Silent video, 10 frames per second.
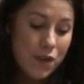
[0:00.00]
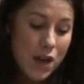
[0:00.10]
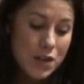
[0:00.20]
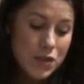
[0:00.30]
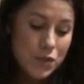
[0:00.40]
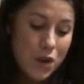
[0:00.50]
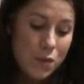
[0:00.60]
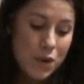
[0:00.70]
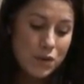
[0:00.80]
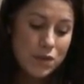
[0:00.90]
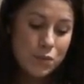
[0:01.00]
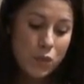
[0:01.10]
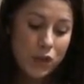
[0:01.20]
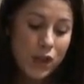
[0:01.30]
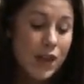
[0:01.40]
I do not want to
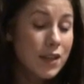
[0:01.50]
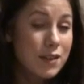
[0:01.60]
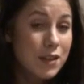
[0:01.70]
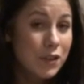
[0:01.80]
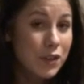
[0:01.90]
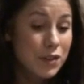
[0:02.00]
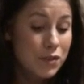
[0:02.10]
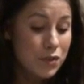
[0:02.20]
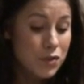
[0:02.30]
spoil any secrets